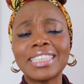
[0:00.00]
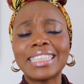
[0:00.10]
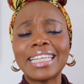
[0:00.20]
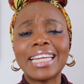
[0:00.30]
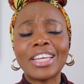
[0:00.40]

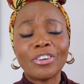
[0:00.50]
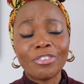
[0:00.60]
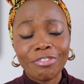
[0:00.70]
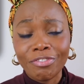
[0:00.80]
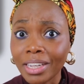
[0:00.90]
staining your
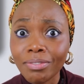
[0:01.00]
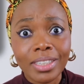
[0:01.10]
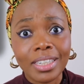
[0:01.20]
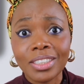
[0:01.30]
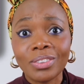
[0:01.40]

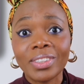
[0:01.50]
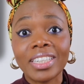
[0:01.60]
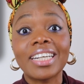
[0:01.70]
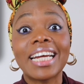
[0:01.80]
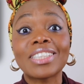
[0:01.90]
favorite
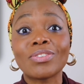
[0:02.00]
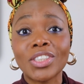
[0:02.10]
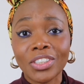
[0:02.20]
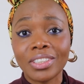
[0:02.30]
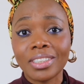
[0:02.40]
underwear has
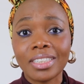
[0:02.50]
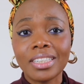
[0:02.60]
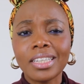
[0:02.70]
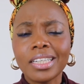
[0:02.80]
returned.